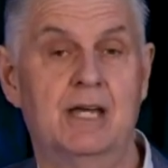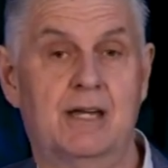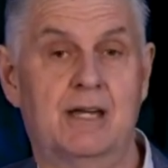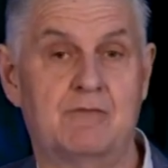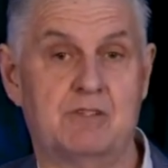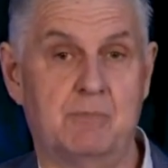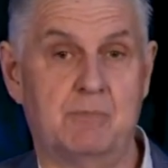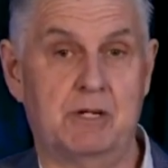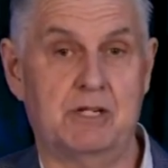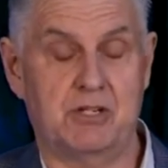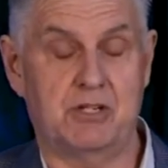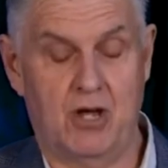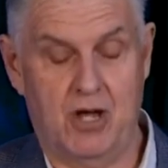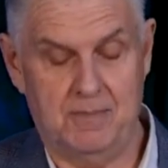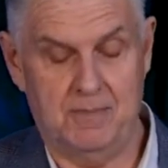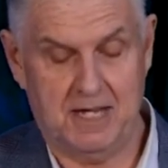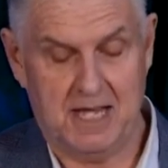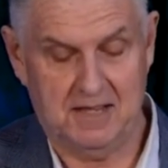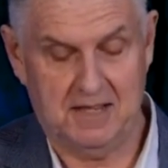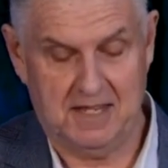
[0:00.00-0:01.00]
Give us a bit of
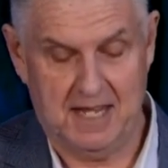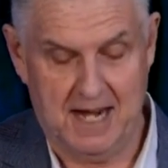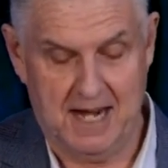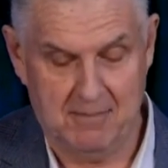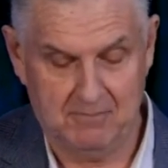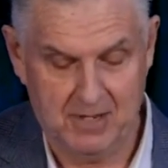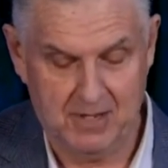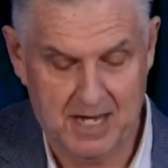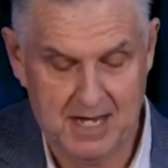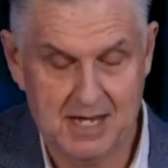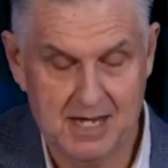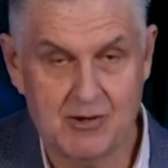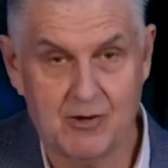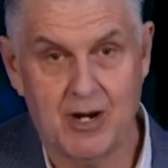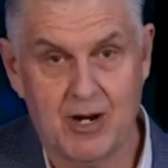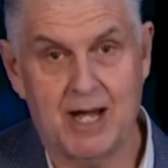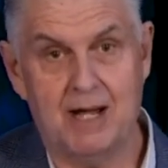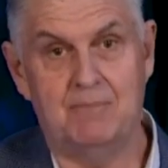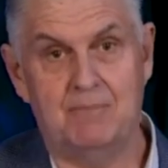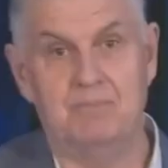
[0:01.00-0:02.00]
time to get that up
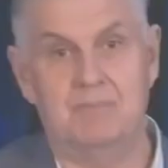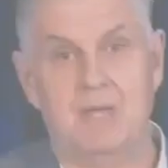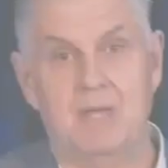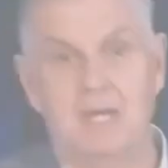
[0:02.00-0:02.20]
there, and